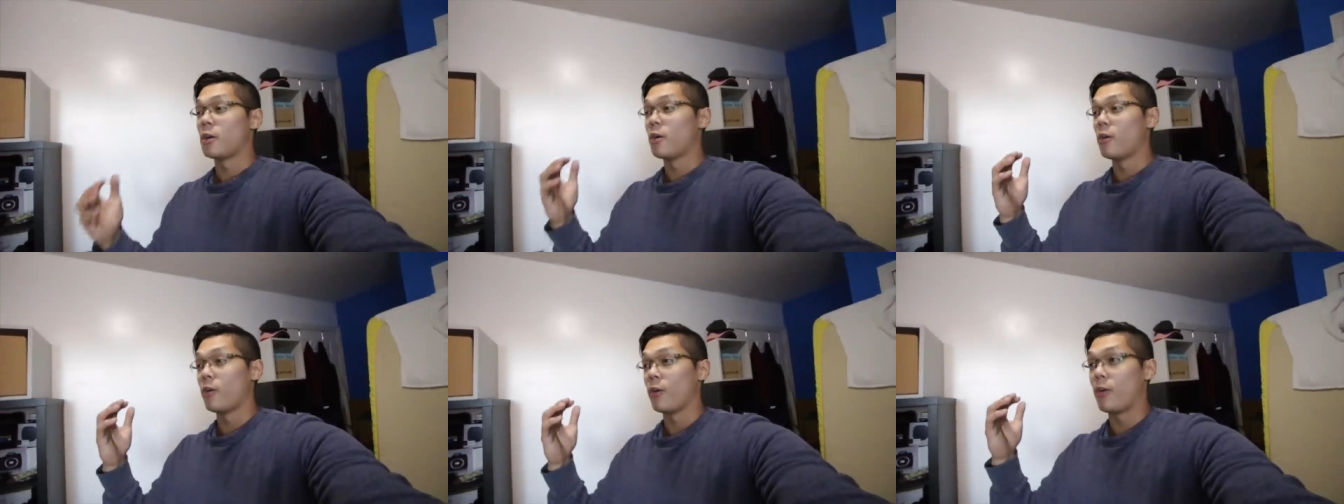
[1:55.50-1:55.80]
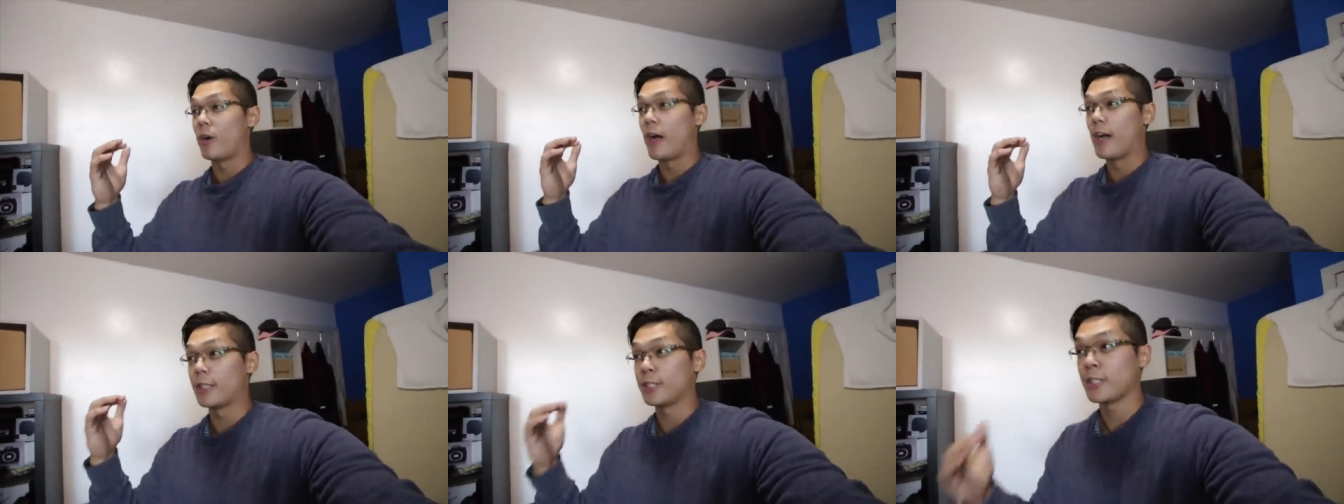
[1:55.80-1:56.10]

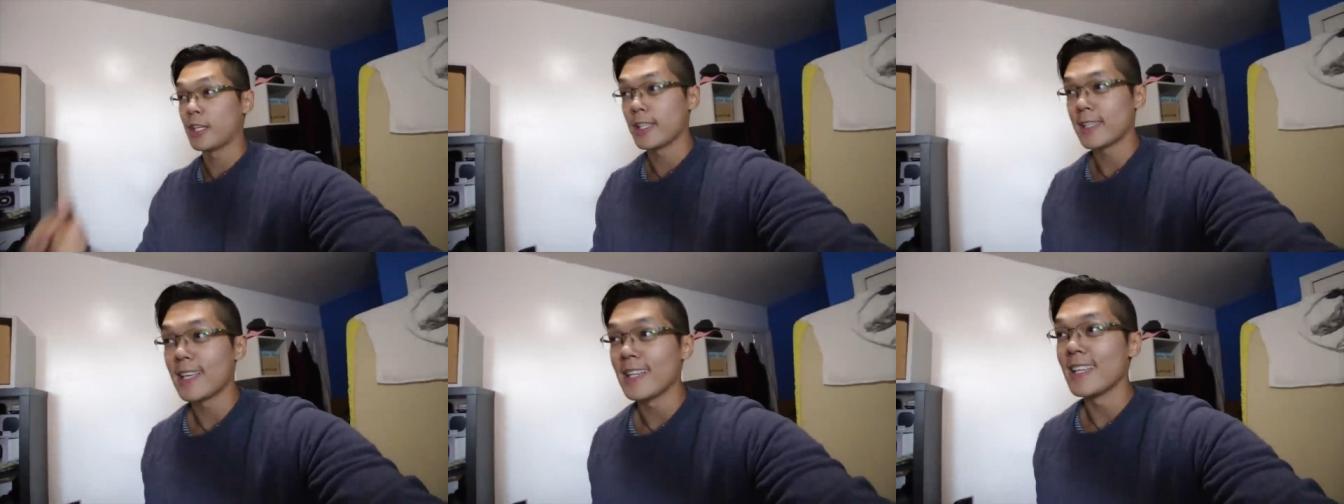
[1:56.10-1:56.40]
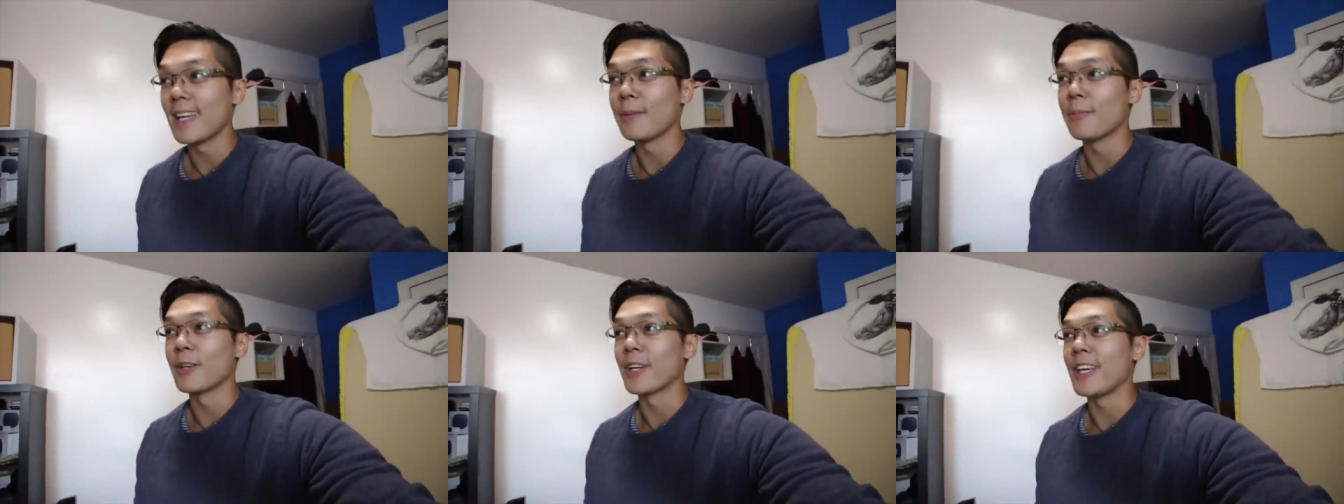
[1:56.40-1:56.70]
So I shot that
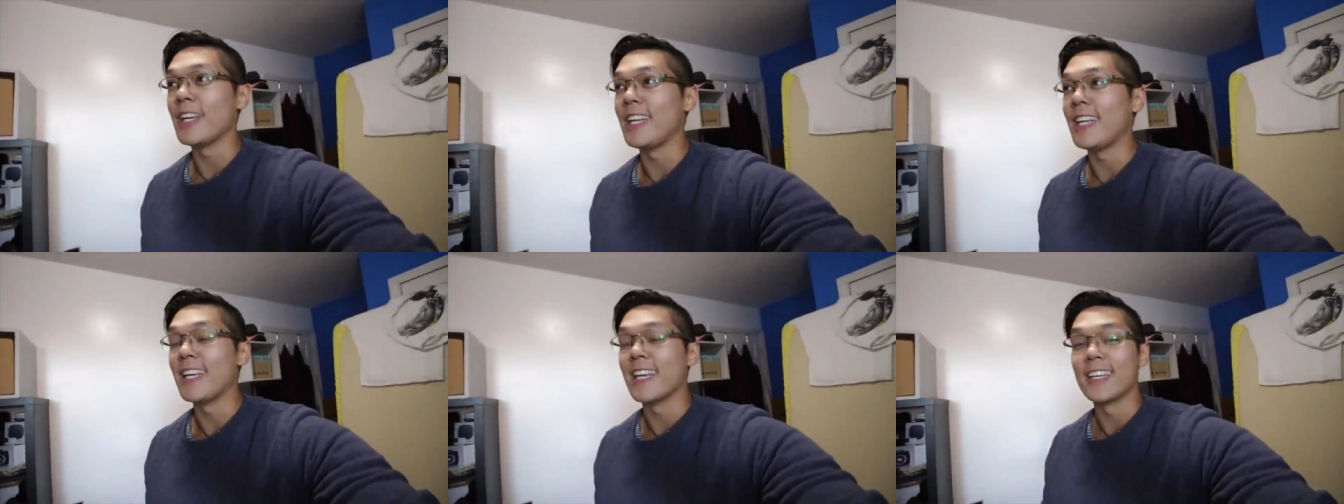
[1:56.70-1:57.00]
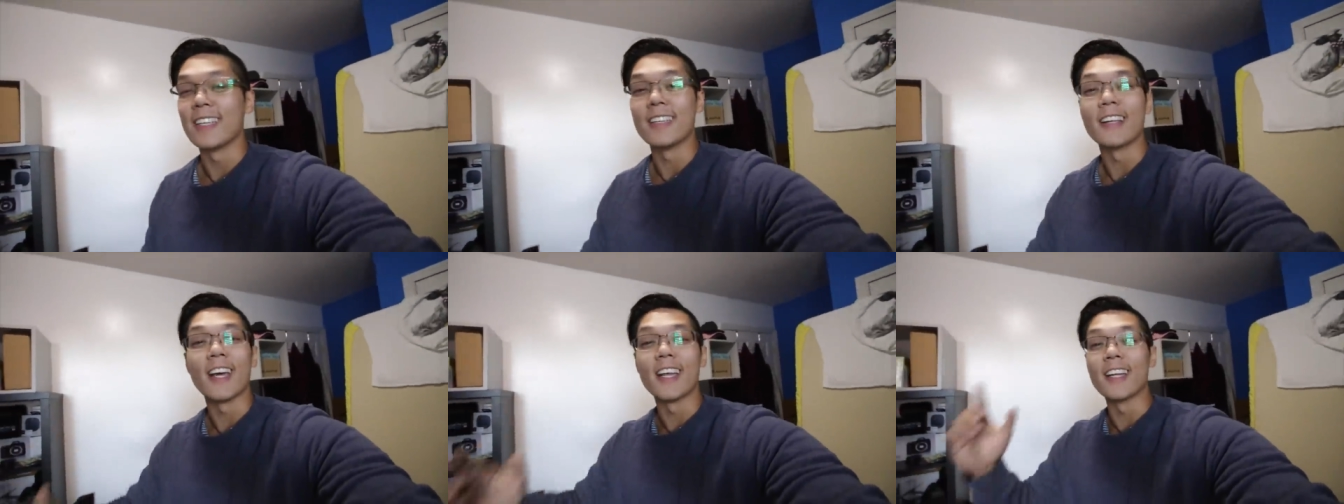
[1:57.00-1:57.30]
Lamborghini
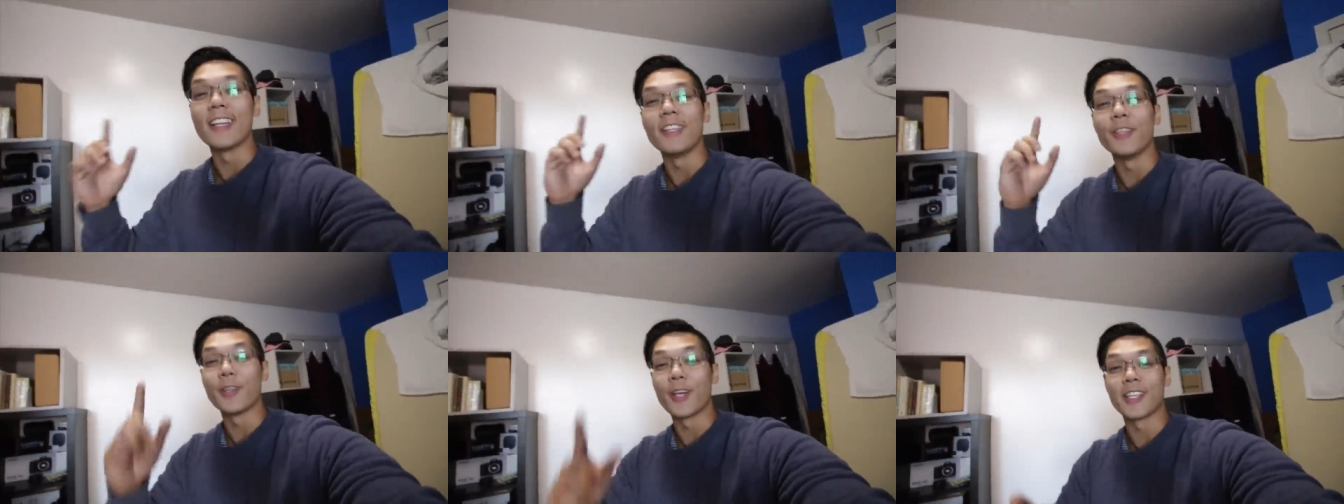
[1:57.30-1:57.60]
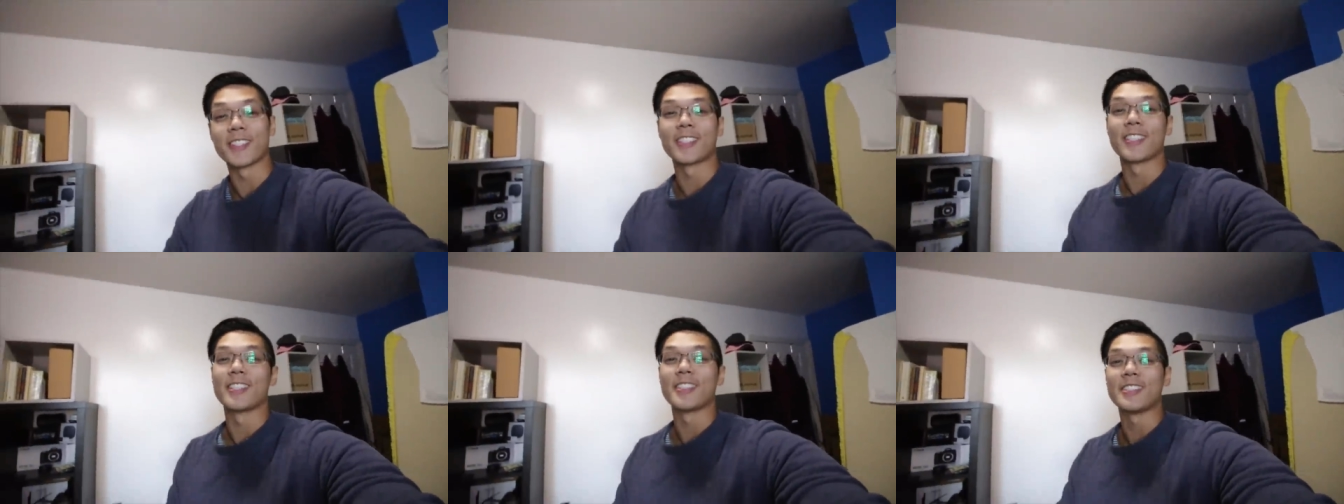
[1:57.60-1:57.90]
edit, and then you
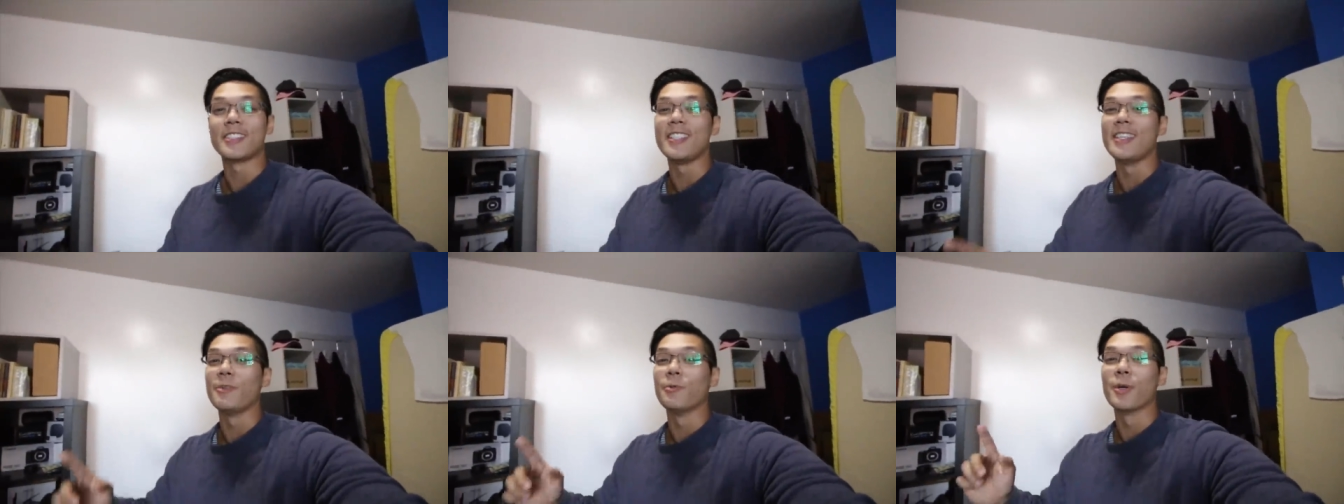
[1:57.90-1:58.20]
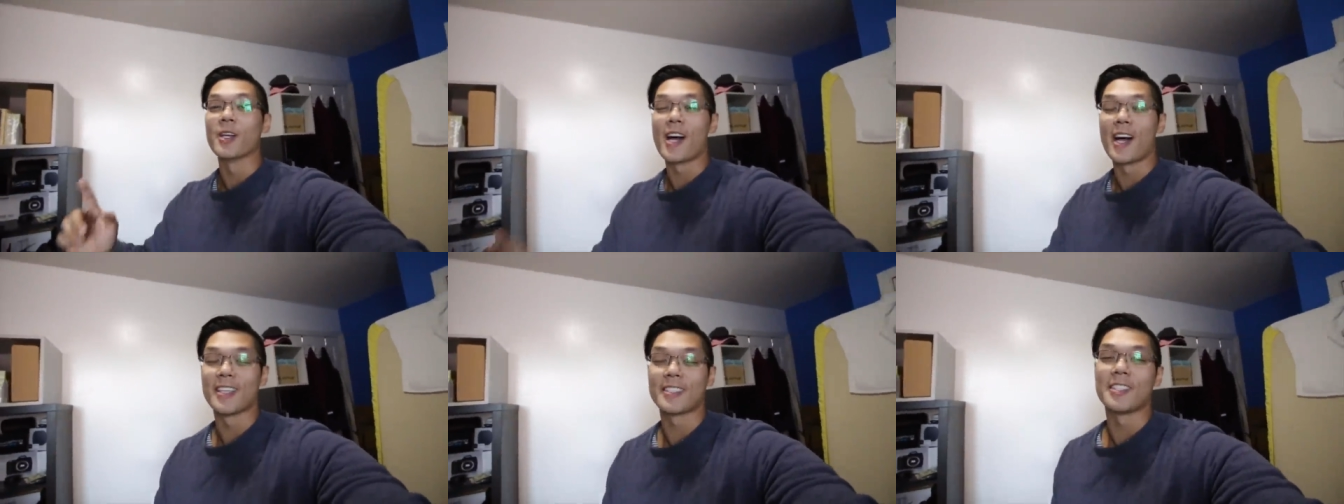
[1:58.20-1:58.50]
guys got to see
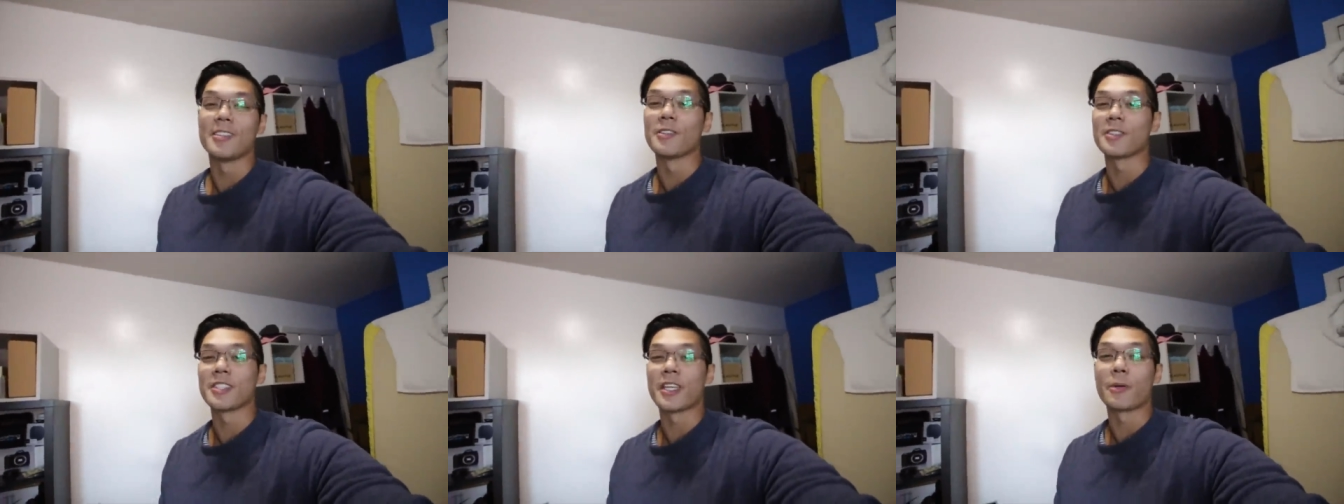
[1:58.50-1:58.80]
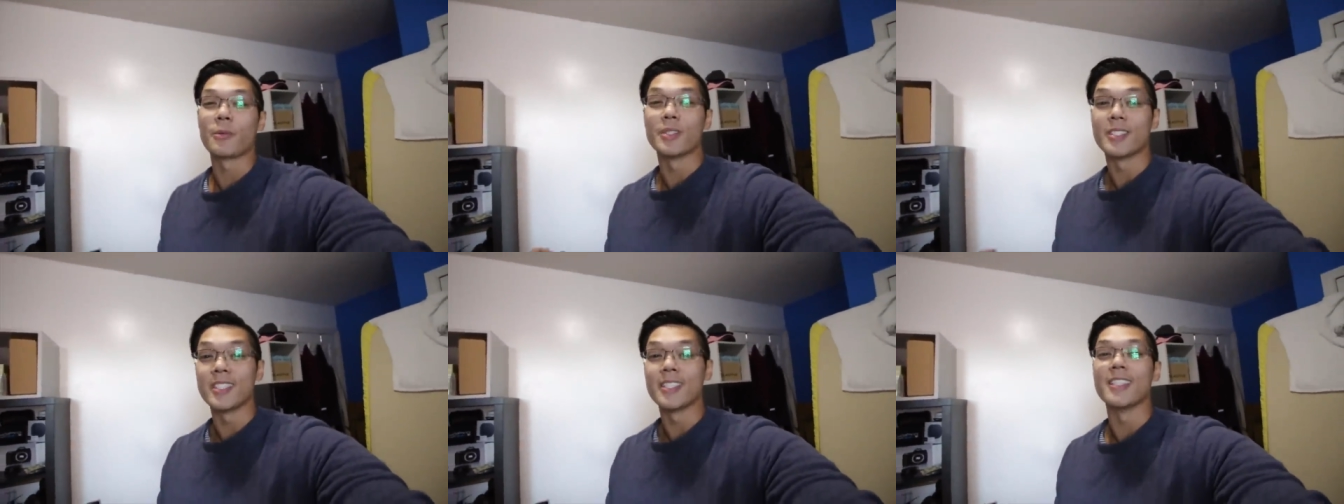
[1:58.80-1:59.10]
what Asa looks
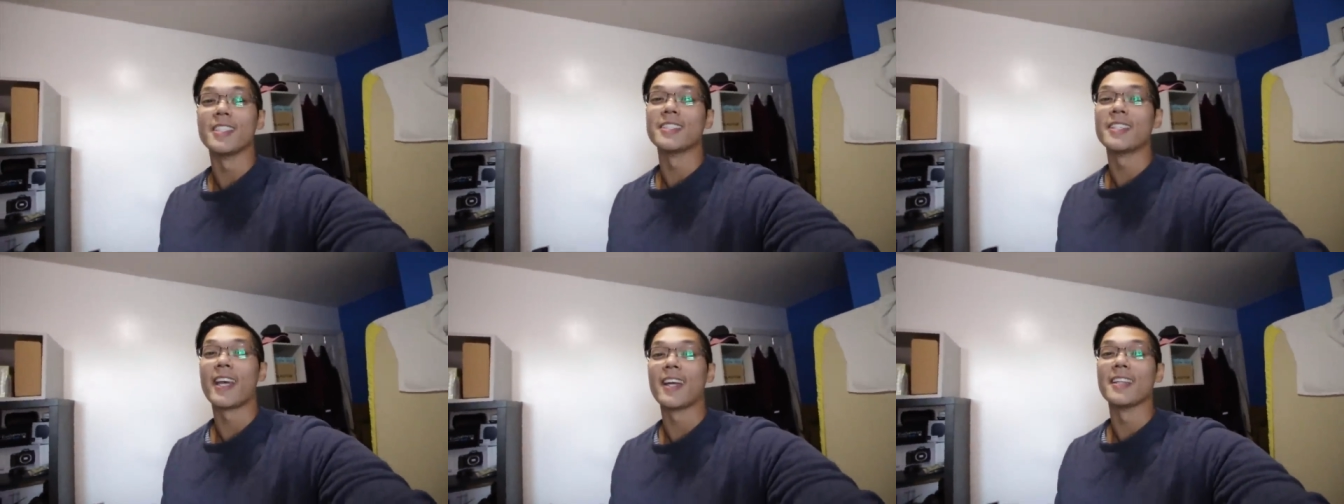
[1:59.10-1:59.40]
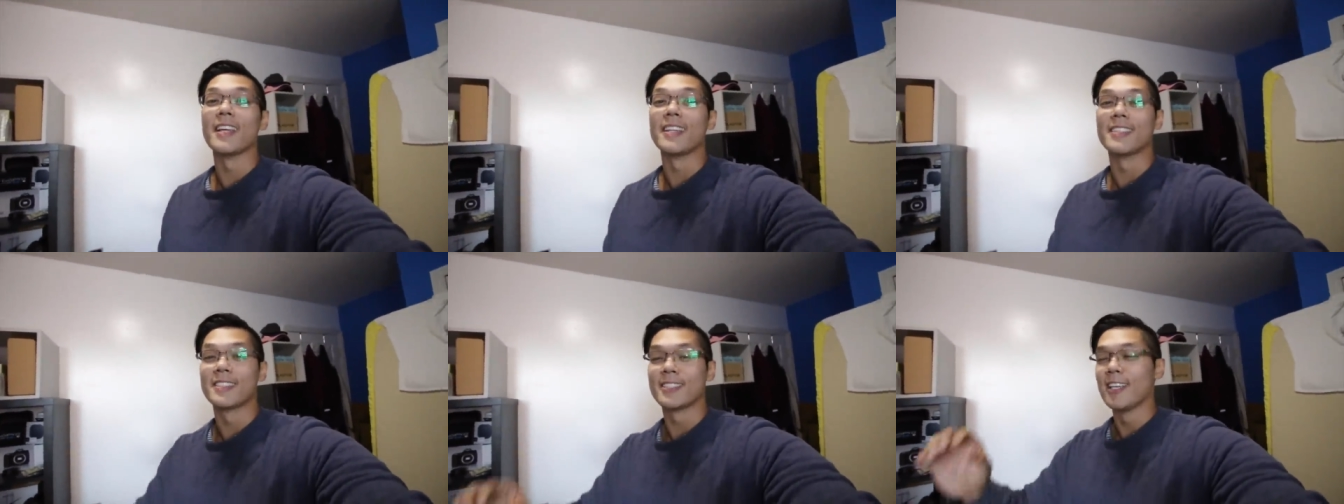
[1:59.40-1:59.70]
like with tinted
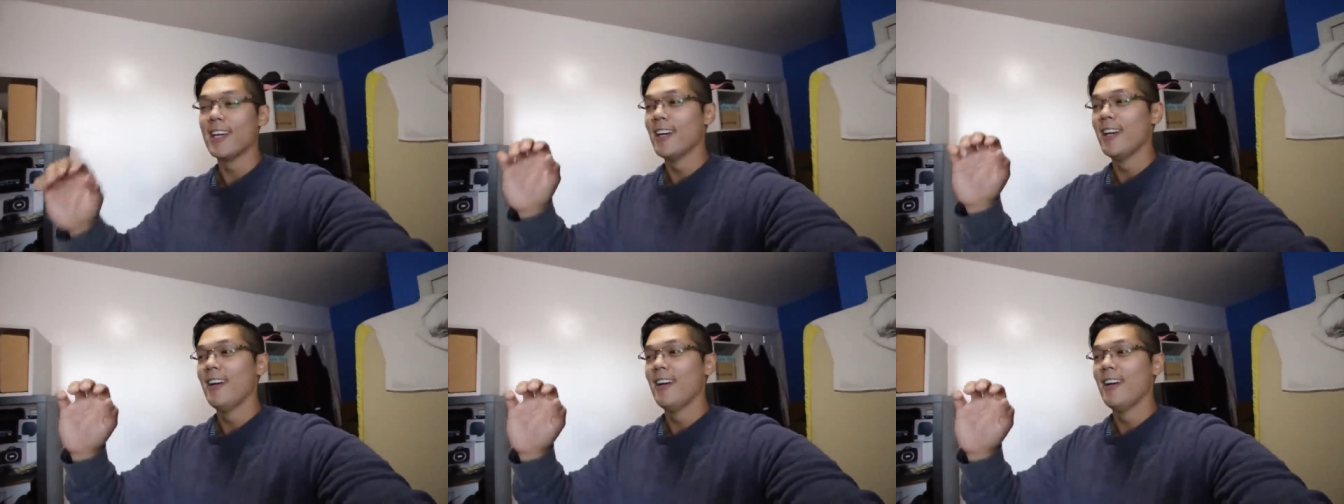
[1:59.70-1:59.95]
taillights.